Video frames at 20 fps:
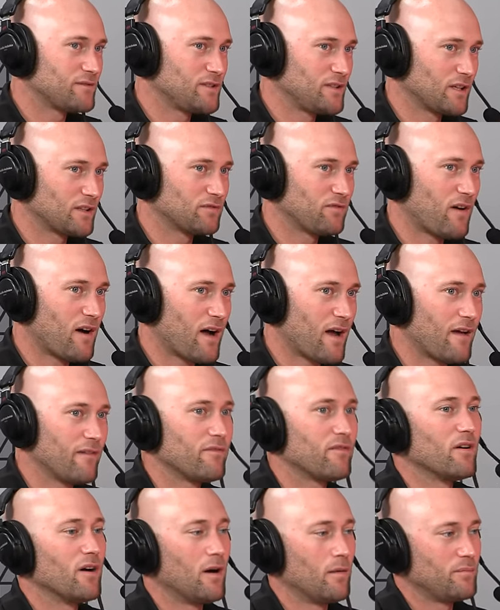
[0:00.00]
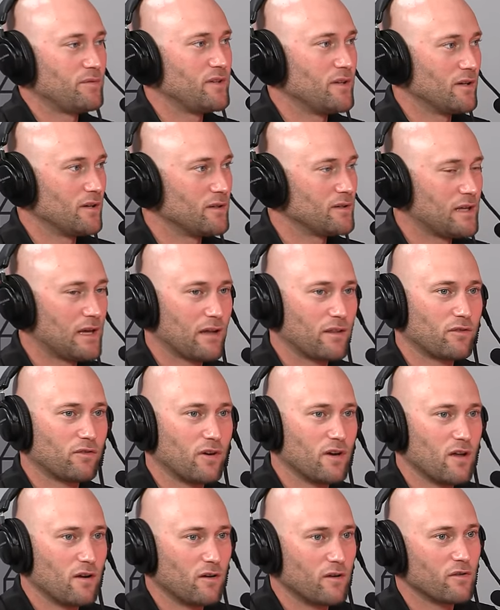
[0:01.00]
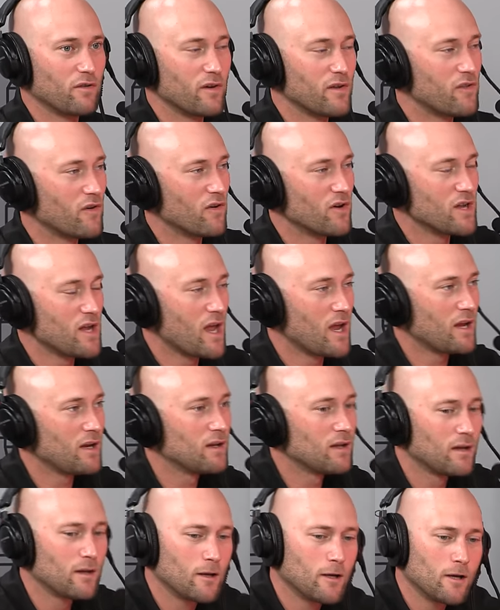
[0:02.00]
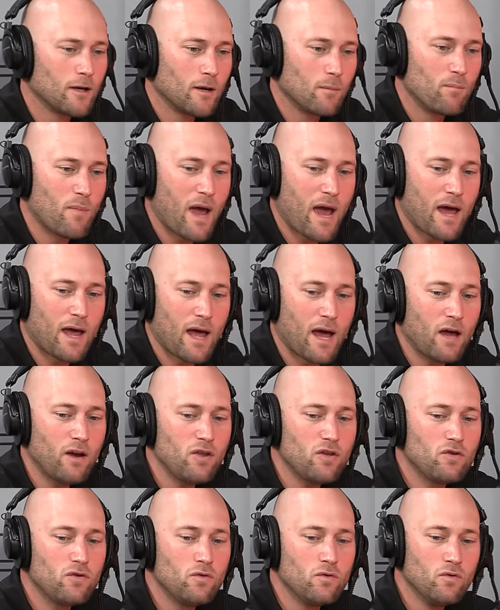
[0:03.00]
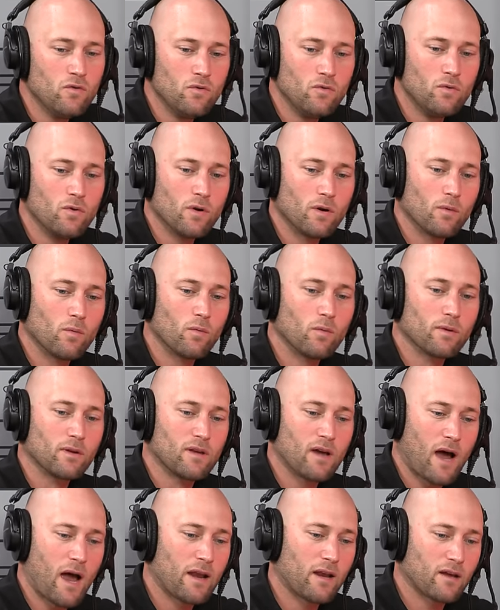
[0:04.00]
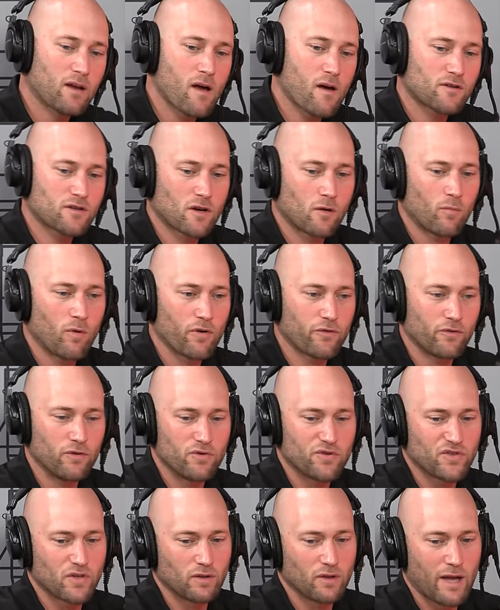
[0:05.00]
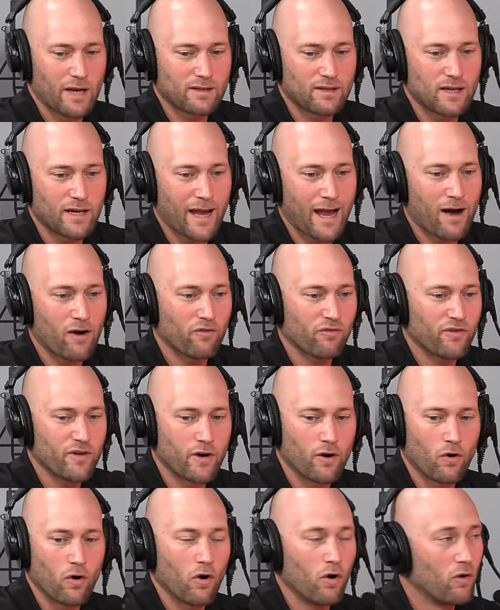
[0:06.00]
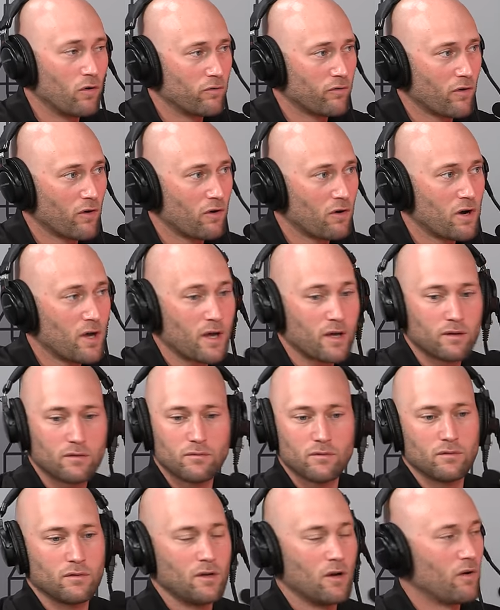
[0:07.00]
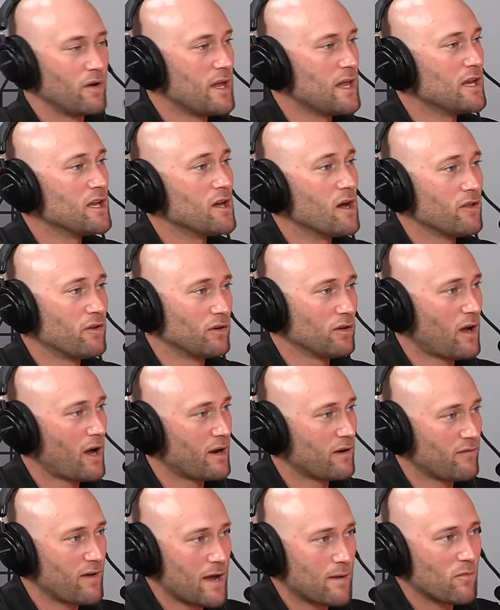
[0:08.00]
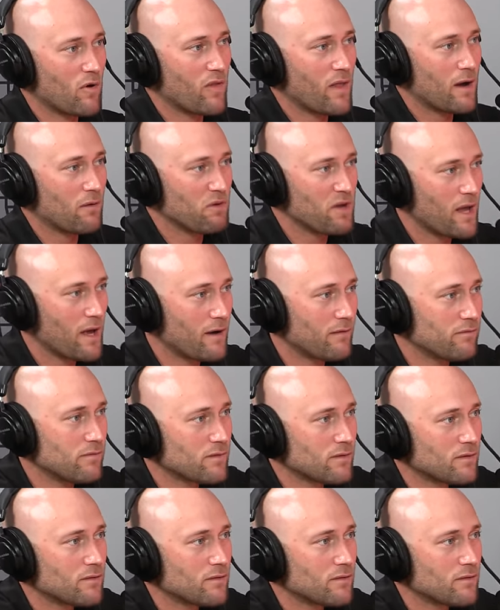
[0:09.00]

six five up to yeah three hundred, three thirty-eight. Yeah. Matt, how do you guide a customer through selecting Outfitter over you know any other line of ammo that we have?